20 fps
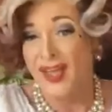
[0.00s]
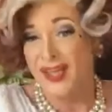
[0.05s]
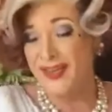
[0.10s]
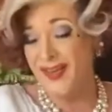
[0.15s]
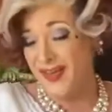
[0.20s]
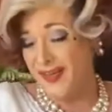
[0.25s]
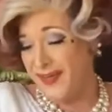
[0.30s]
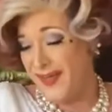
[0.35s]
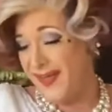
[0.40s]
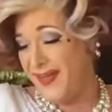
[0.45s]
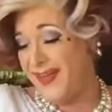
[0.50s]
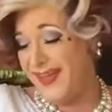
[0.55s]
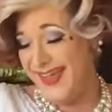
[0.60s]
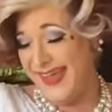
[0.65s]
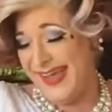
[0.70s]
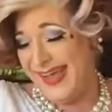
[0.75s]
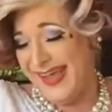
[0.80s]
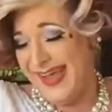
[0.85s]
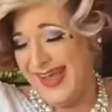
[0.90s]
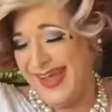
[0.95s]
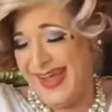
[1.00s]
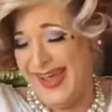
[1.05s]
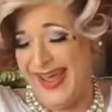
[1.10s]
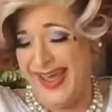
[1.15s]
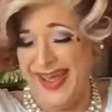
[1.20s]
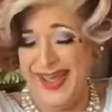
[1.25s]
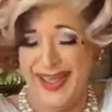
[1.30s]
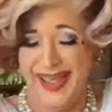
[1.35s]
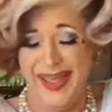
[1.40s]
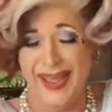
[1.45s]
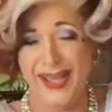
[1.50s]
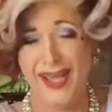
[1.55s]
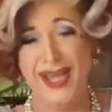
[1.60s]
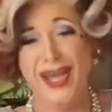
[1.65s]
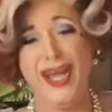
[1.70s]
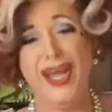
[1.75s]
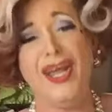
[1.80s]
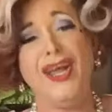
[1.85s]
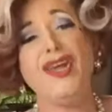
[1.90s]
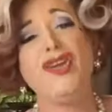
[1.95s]

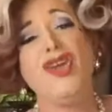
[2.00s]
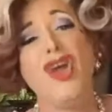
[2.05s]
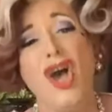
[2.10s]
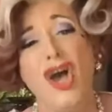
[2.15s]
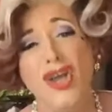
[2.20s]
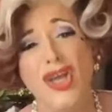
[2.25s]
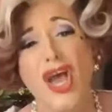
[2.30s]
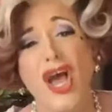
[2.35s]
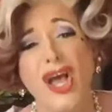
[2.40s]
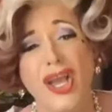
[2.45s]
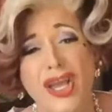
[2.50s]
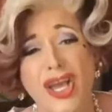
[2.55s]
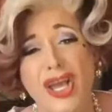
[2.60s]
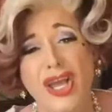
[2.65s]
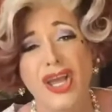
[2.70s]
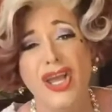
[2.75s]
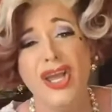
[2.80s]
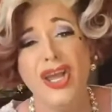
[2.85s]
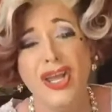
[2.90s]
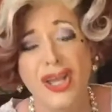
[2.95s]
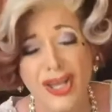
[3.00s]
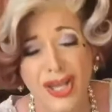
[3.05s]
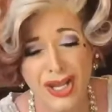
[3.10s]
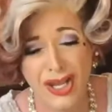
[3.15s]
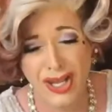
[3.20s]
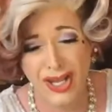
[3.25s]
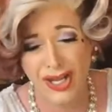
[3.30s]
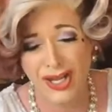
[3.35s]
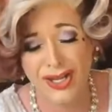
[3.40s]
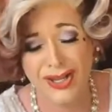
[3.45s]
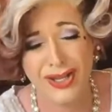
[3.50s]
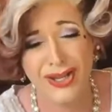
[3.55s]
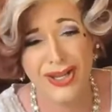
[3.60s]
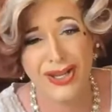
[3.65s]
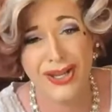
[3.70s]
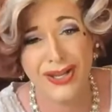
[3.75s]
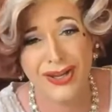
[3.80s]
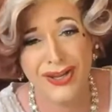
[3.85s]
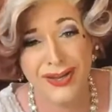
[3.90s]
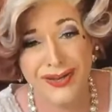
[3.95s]
Yeah-yeah-hee.
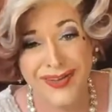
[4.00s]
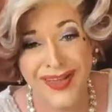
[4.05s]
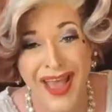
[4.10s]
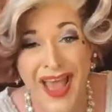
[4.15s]
Yeah-yeah-hee.